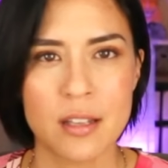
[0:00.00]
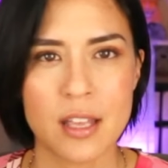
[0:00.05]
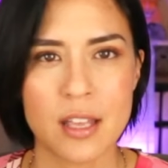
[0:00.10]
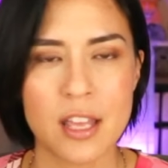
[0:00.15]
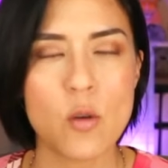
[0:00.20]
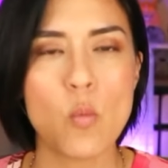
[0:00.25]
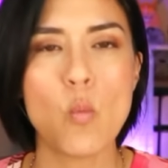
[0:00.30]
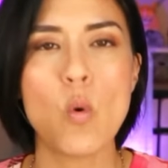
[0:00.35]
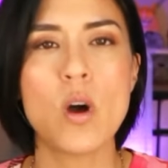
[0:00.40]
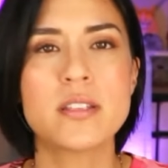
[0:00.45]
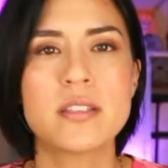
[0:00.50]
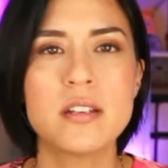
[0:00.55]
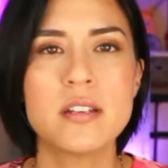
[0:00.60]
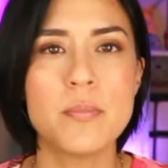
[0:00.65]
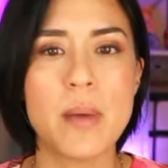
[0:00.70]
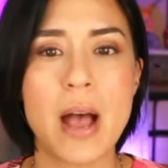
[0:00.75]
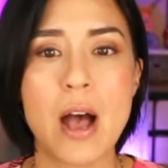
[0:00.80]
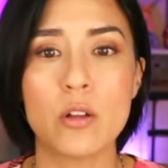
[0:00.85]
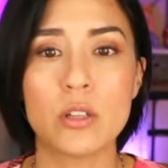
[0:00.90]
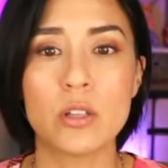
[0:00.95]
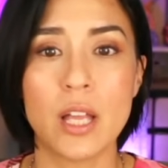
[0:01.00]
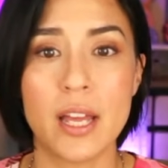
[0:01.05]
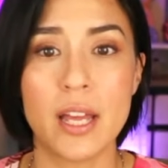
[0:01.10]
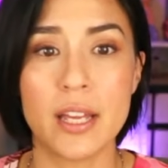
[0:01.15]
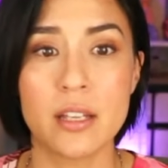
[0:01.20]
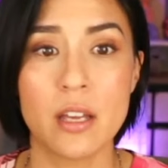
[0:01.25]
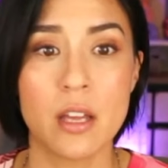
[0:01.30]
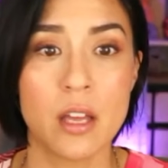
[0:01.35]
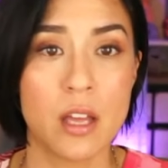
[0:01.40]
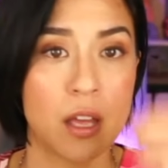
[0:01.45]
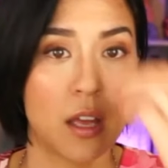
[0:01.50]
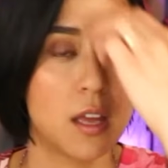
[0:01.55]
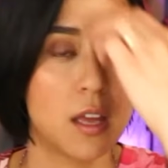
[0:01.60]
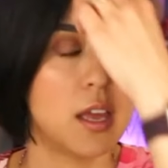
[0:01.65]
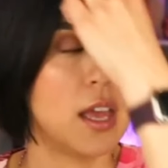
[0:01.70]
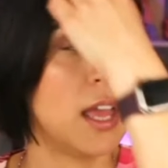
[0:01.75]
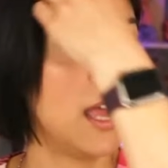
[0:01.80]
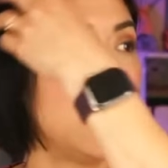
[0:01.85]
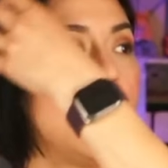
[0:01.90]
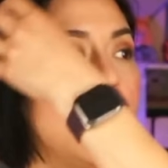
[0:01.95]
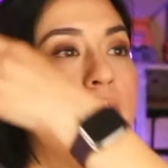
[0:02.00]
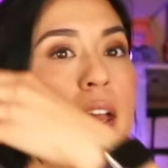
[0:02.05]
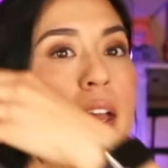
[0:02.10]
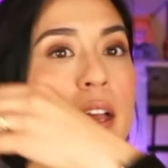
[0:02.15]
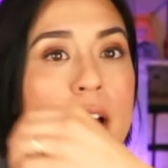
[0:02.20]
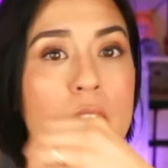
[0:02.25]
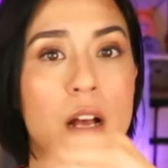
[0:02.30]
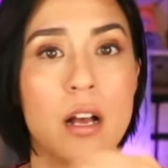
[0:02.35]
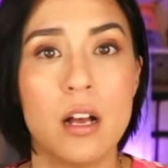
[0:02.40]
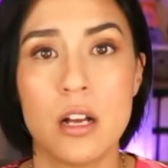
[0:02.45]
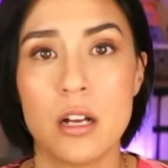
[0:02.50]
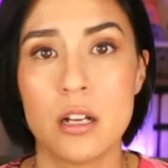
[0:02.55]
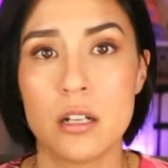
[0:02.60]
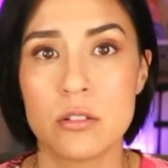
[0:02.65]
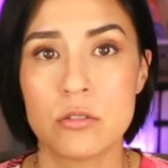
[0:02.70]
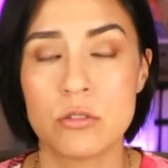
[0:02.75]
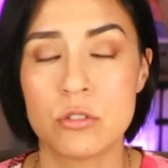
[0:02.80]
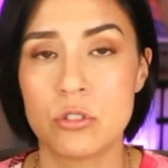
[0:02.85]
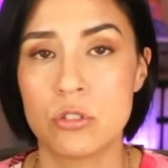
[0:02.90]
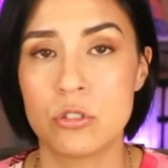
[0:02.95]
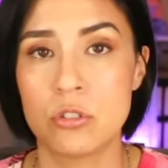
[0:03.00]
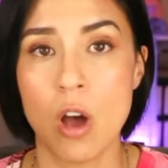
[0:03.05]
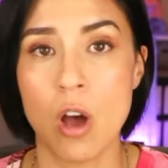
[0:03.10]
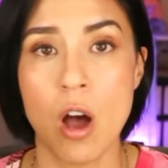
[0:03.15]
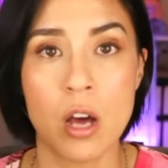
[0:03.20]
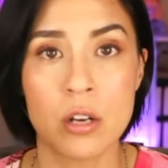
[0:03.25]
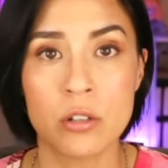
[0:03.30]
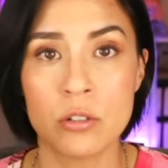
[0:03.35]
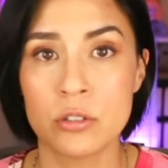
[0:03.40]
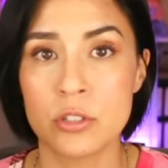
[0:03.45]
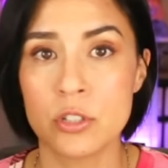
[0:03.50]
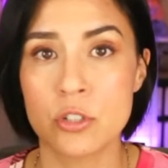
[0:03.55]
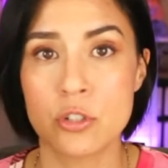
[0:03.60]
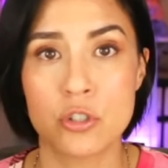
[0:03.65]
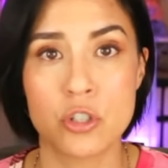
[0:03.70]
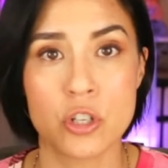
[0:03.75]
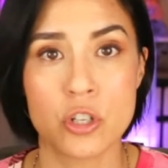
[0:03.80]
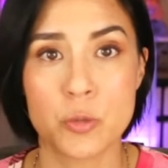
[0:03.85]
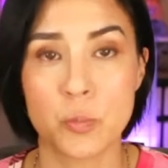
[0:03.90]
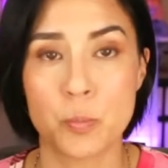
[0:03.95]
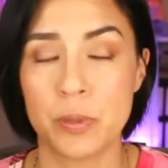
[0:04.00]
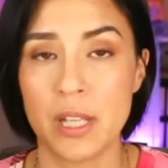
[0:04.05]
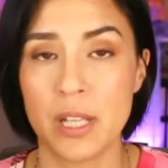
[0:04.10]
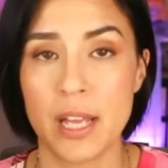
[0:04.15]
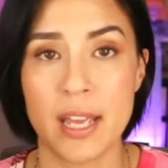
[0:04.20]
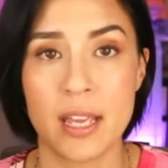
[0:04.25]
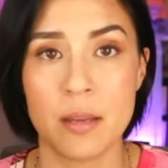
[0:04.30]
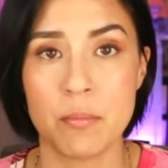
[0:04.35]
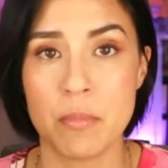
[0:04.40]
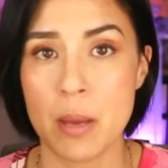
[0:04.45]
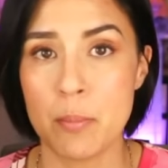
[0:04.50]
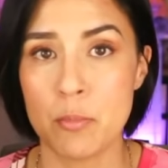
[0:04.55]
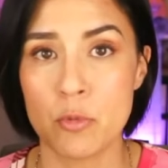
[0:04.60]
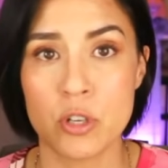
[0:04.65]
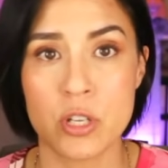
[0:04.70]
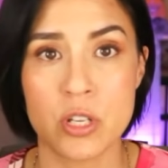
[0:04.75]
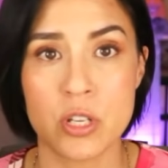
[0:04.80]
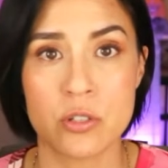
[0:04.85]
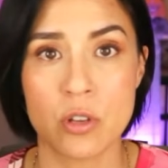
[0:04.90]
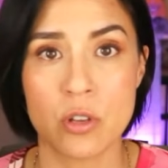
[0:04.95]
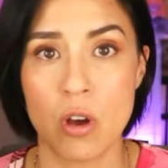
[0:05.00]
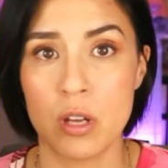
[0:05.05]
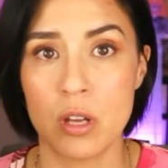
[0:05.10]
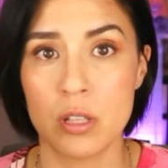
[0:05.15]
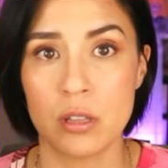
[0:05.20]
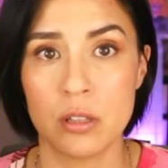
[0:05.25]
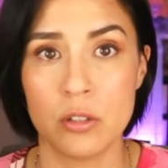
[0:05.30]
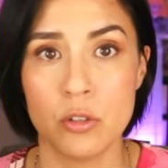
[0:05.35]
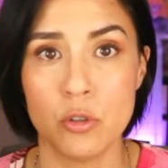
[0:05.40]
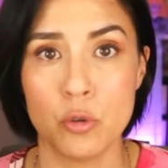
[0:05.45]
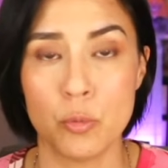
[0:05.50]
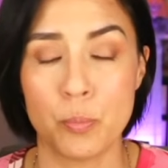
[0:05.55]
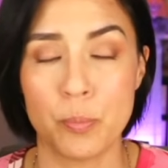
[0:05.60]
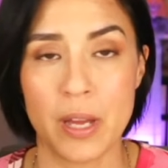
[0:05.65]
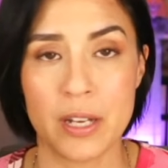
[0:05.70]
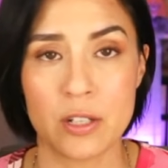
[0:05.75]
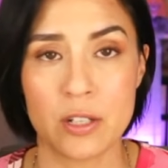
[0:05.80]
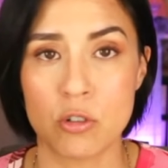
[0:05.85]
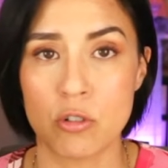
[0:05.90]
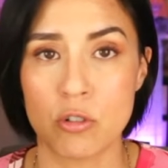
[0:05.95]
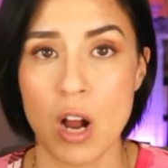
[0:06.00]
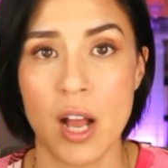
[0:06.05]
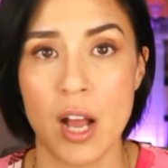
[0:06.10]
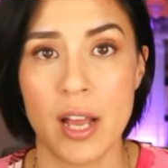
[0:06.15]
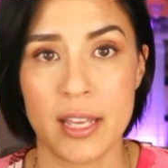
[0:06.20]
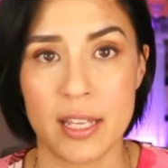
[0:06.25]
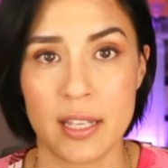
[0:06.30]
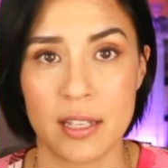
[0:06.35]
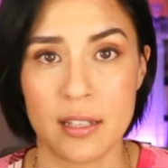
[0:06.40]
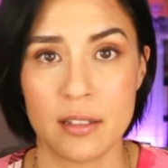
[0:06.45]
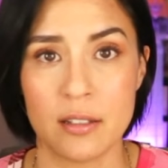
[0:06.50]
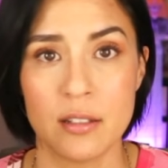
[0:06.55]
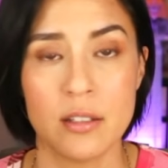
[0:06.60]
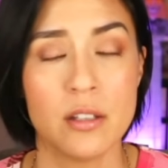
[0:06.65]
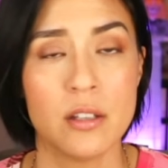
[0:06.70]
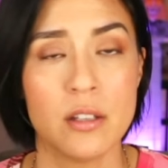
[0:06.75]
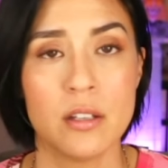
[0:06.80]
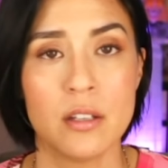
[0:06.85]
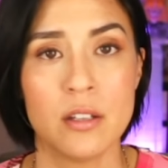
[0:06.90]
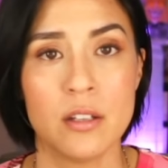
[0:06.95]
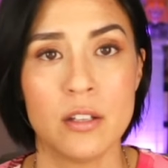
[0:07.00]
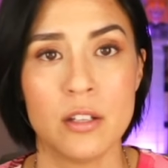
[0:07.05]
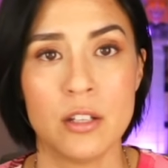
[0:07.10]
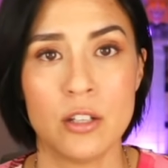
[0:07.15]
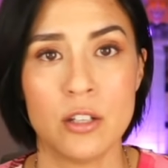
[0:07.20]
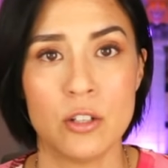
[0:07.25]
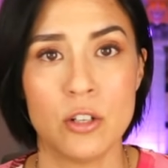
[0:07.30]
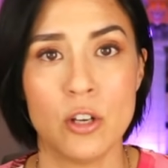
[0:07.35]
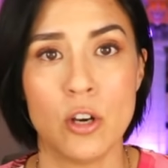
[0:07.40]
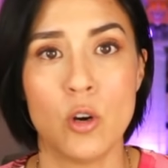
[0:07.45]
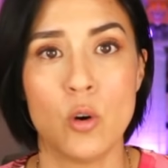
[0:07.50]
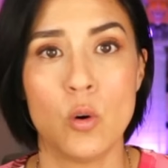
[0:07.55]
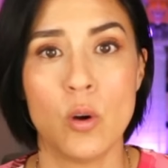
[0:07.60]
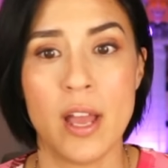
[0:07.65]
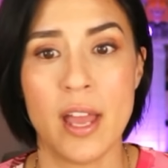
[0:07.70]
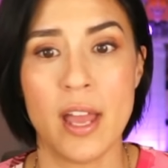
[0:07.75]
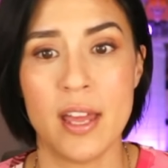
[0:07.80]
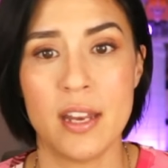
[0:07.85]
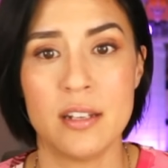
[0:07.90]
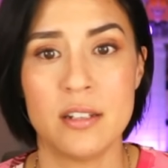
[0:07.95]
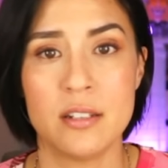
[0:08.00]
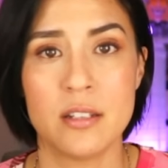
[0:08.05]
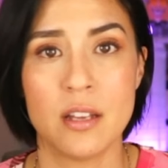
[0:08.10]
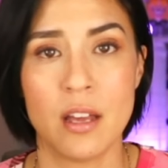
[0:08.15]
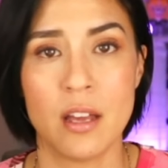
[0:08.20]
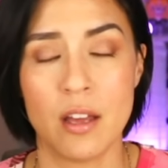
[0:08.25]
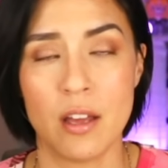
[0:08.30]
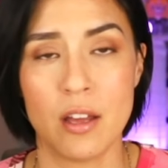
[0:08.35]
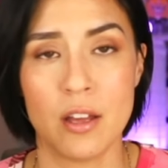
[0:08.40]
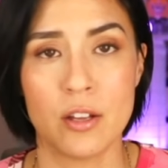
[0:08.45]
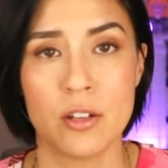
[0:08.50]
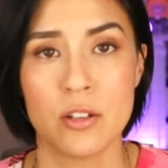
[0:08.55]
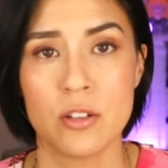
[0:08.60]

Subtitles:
it wasn't about like, hey, Donald is just playing memories on loop and crying, and